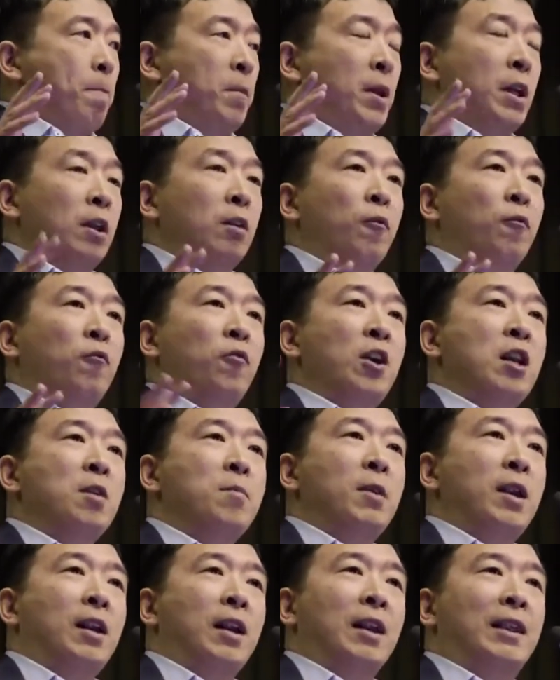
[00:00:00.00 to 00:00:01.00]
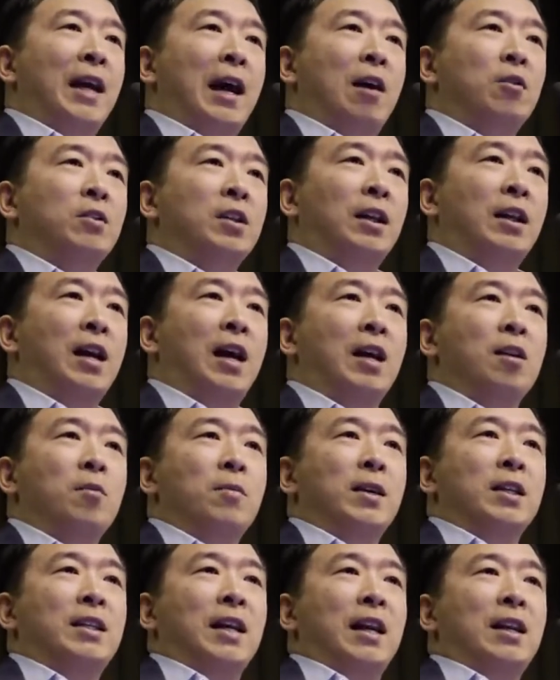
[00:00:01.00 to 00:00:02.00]
Milton Friedman and 1,000
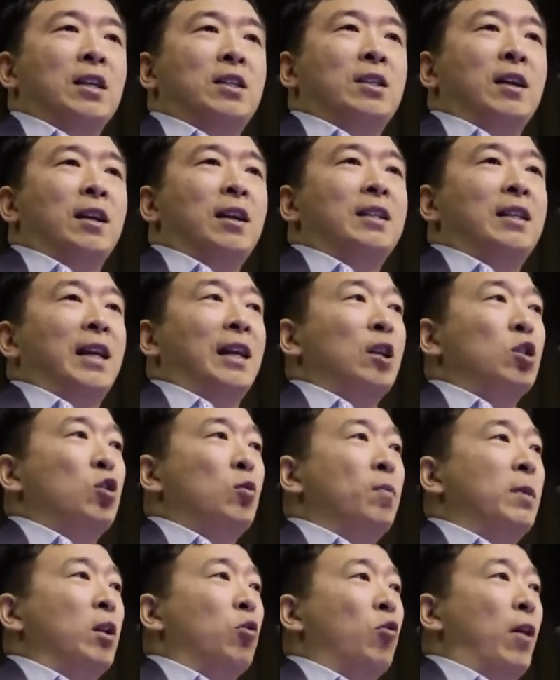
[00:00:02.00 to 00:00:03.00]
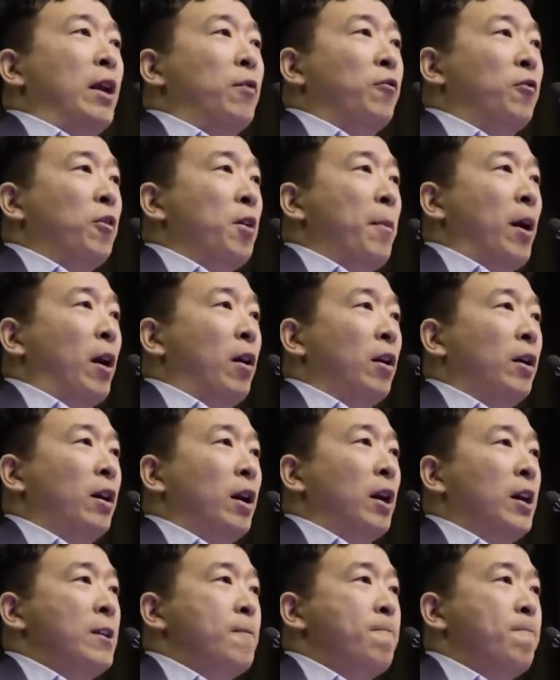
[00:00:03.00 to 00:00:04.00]
economists signed a study saying this would be great for
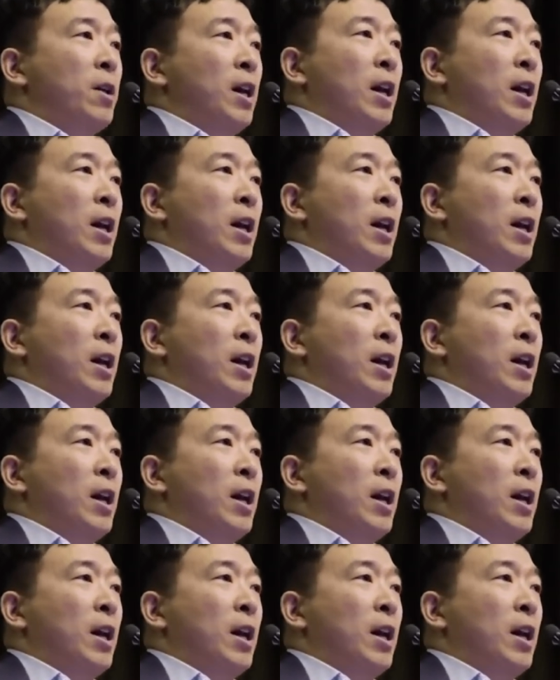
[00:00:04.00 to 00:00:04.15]
America.